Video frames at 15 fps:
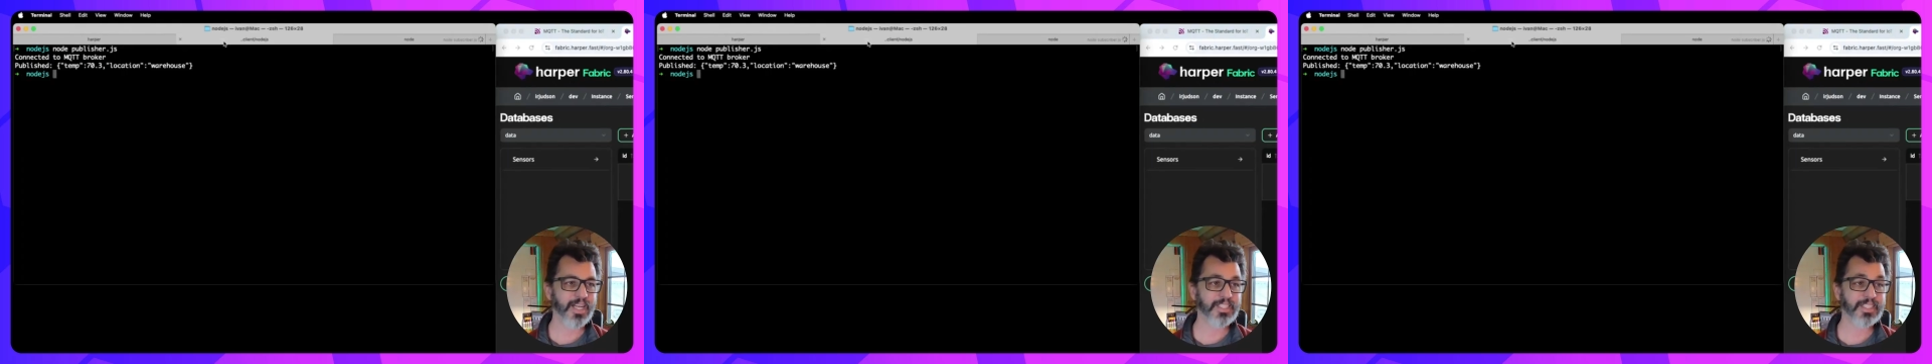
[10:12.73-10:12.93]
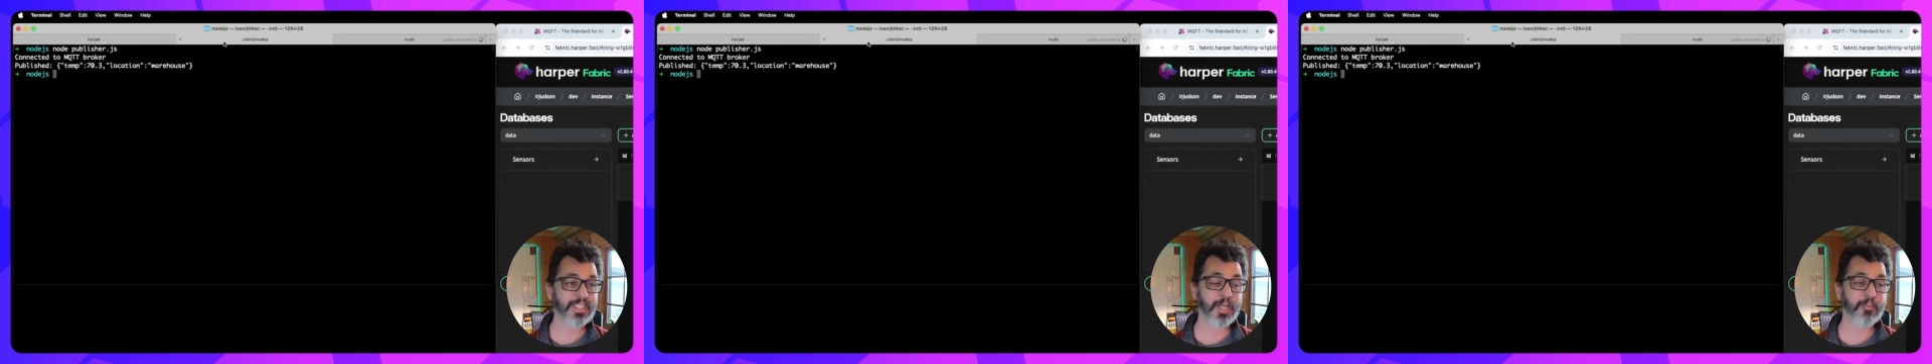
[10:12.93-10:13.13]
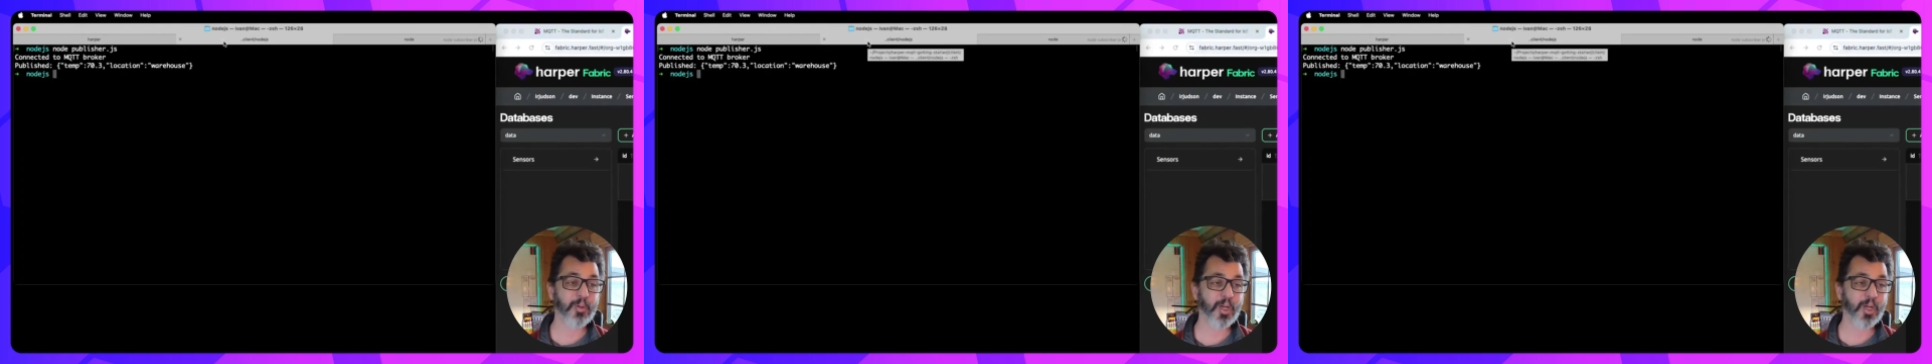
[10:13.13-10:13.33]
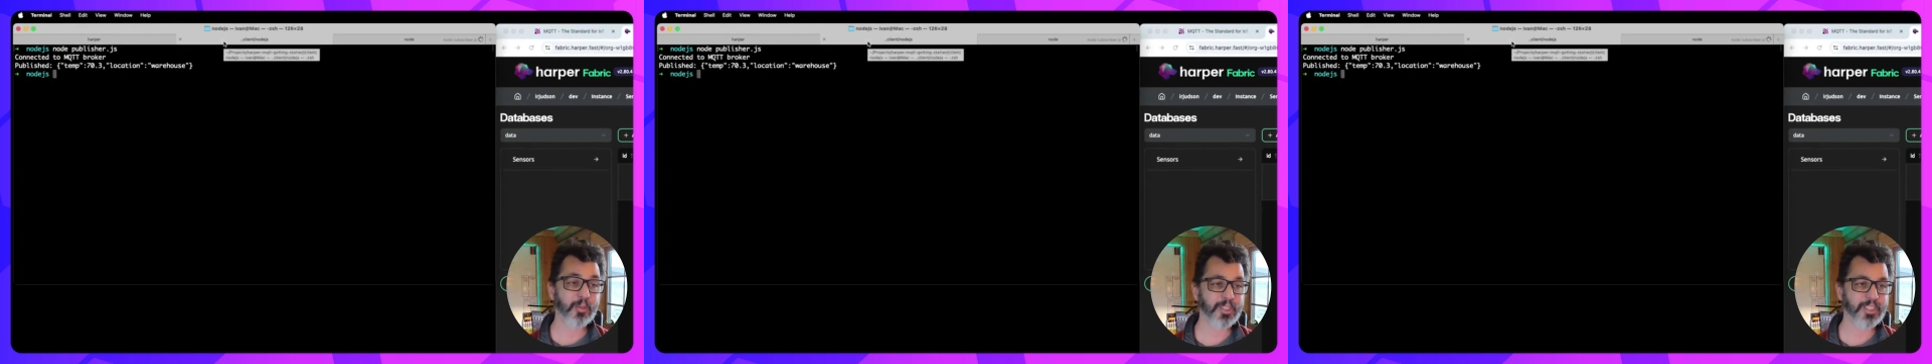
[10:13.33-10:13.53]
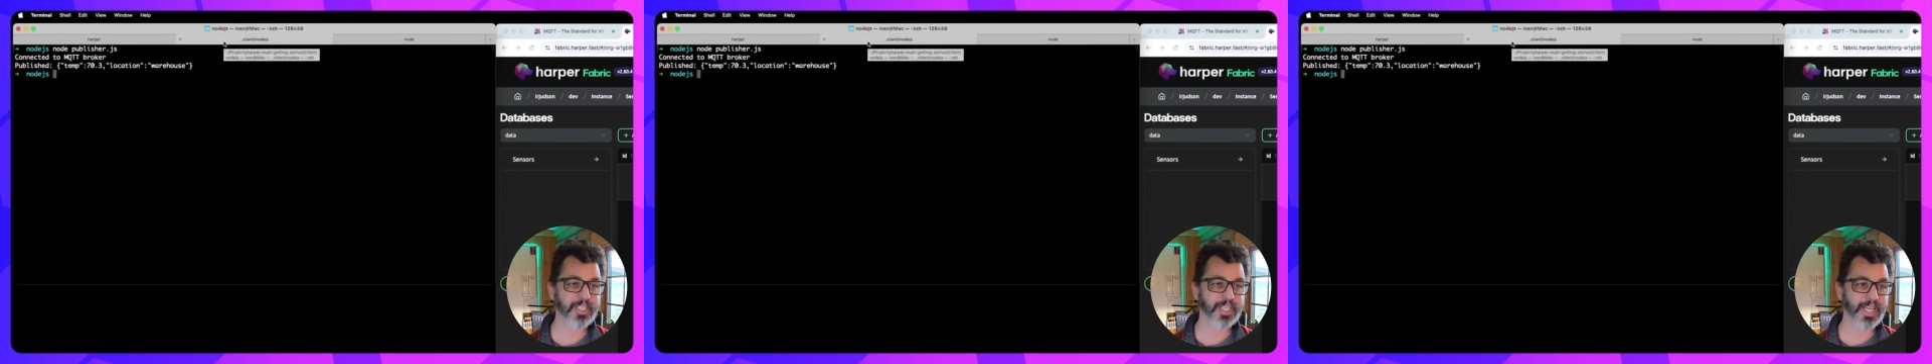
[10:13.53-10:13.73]
say
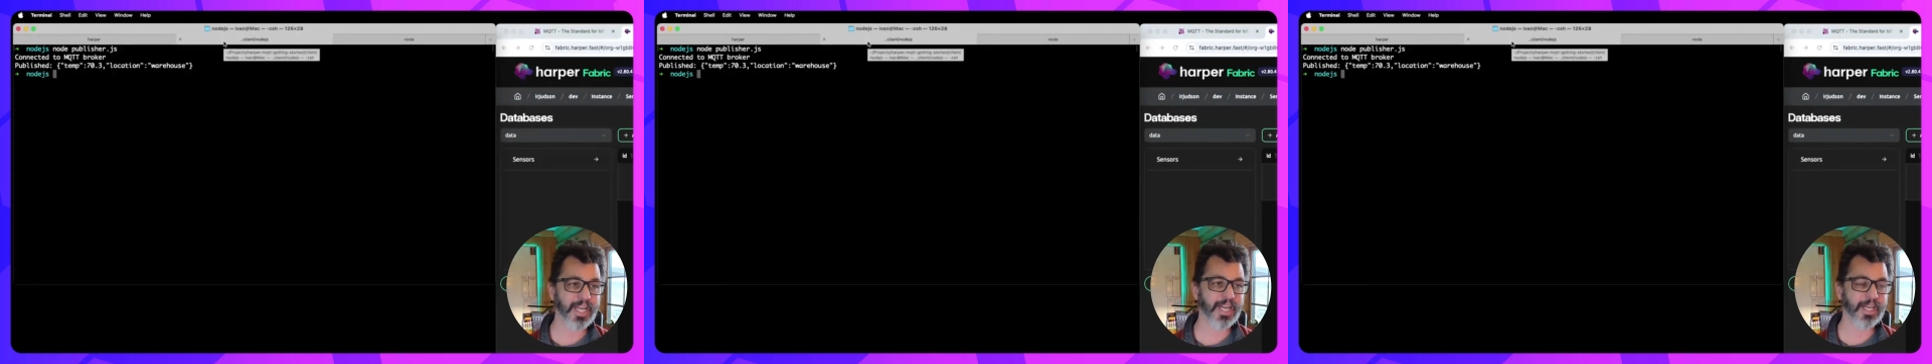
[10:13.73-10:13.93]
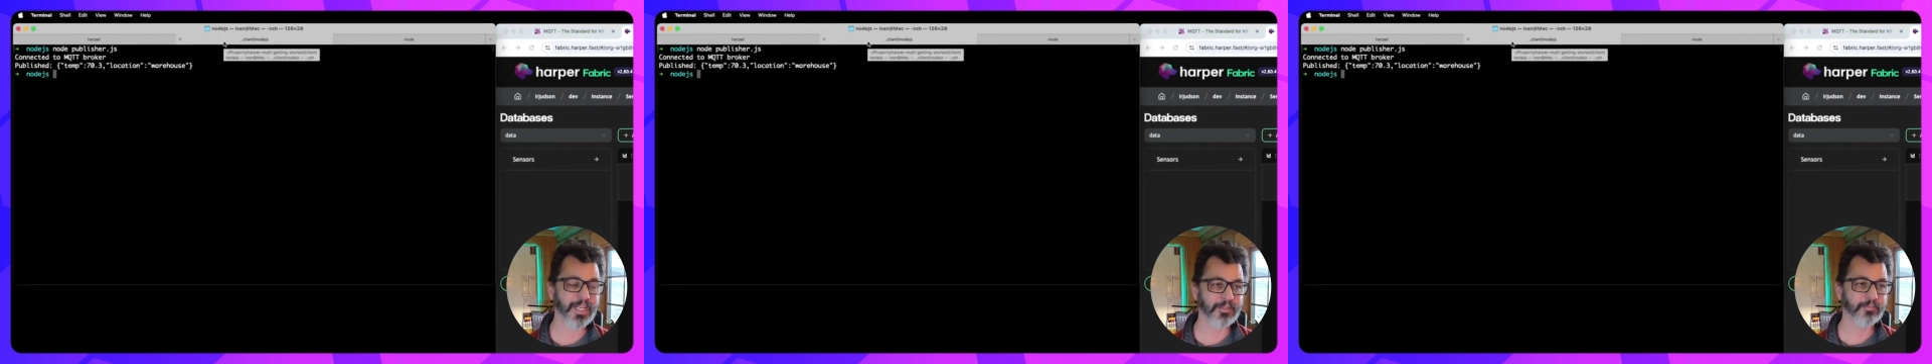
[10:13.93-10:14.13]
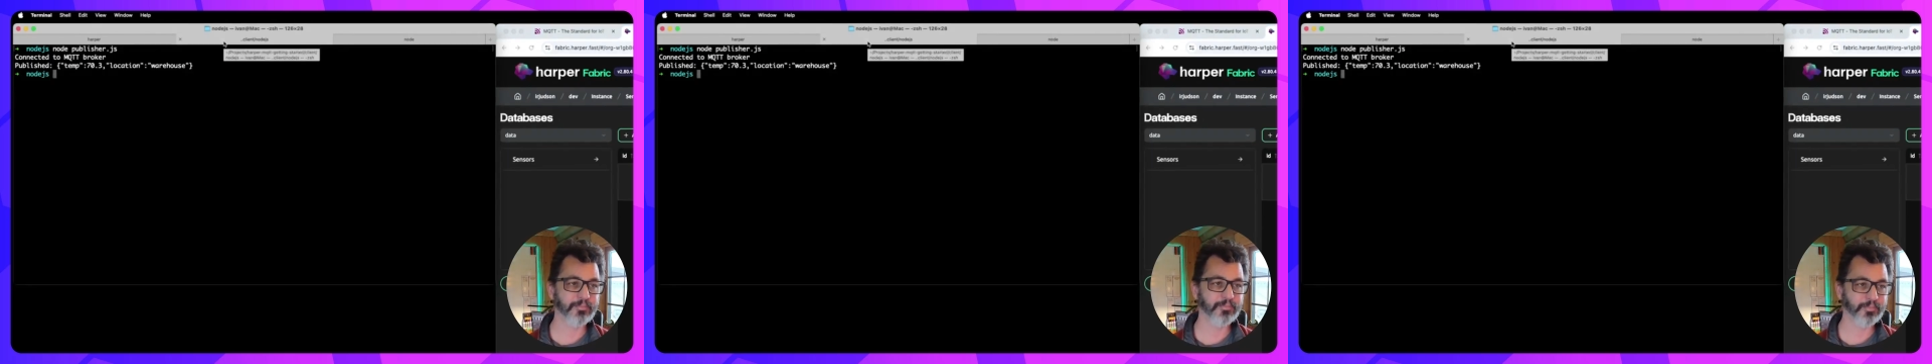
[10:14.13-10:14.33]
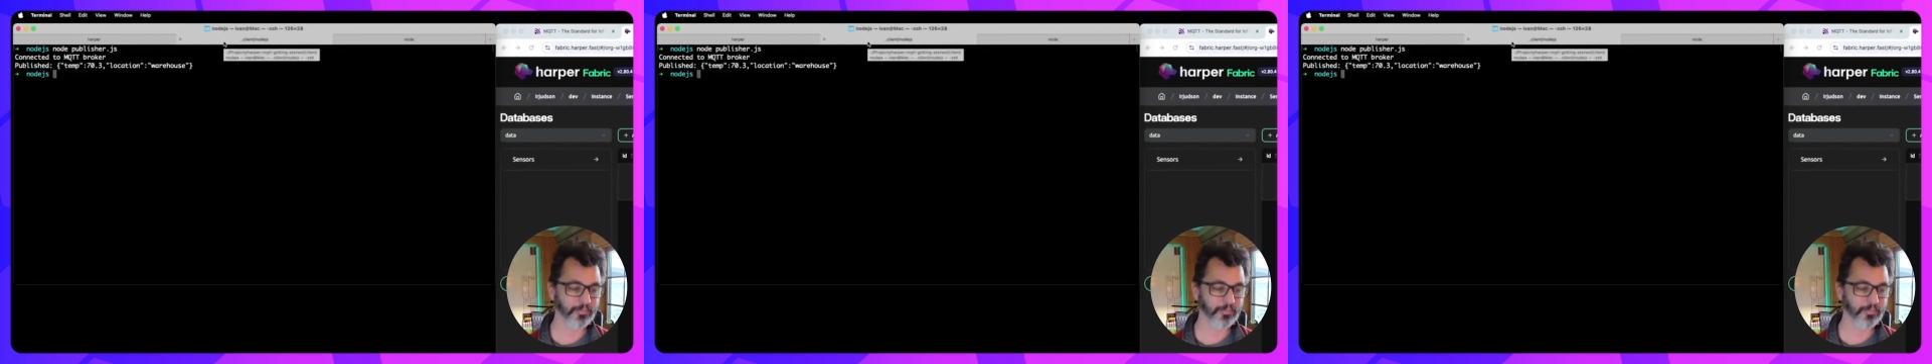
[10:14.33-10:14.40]
publish again,